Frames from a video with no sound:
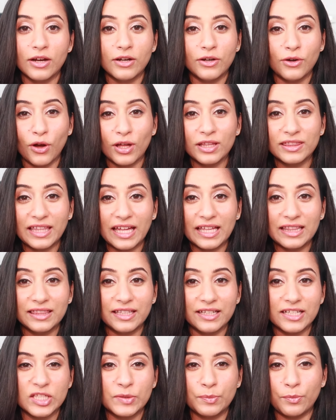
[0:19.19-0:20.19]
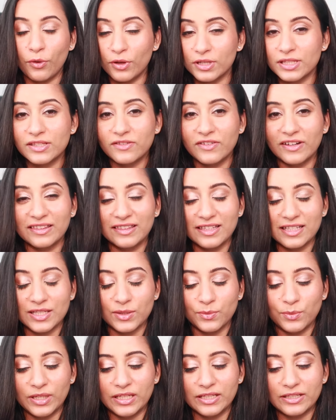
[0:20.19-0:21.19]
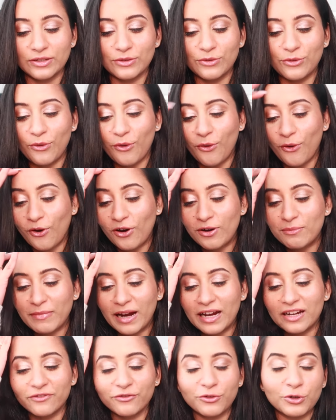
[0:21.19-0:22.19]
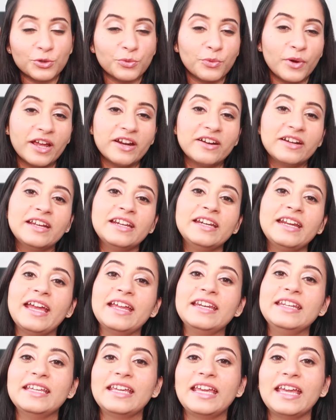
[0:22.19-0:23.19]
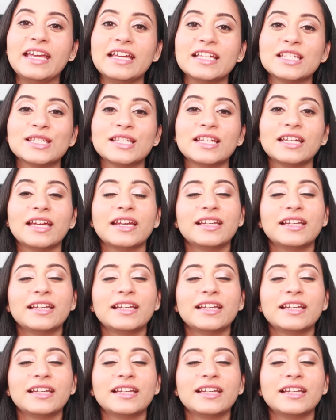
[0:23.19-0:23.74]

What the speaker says: Not that they're sponsoring this video or my footwear in any case,